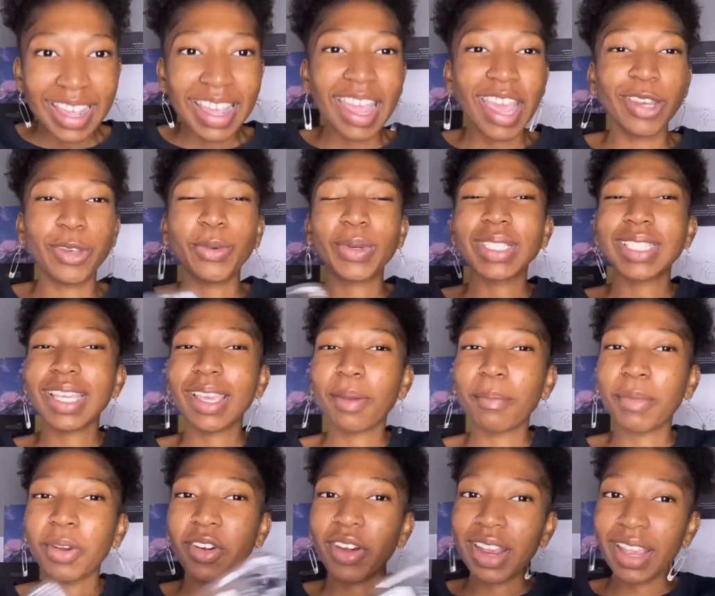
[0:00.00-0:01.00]
and you wanna take a
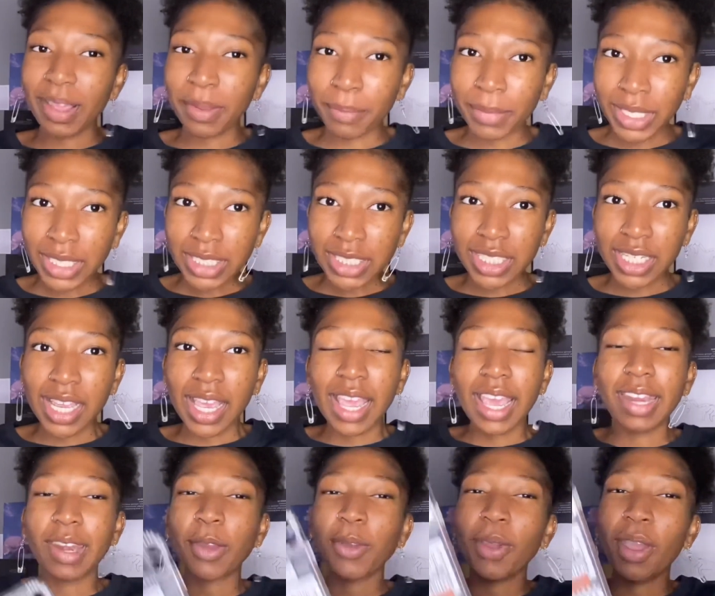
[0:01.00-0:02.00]
mirror image,
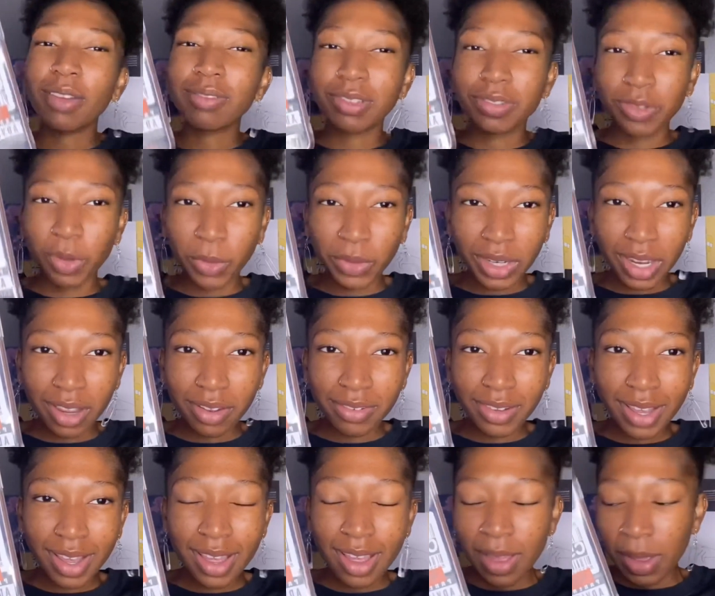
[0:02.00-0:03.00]
and now you have a phone
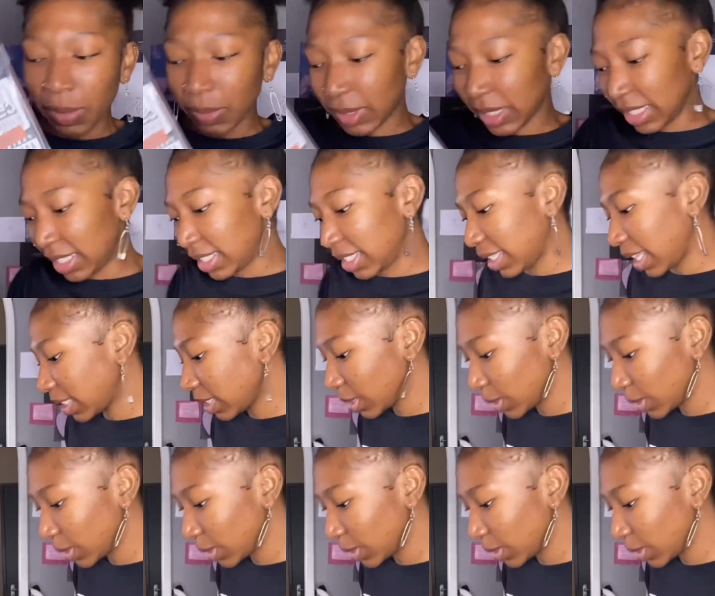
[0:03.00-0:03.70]
cover. Please, that's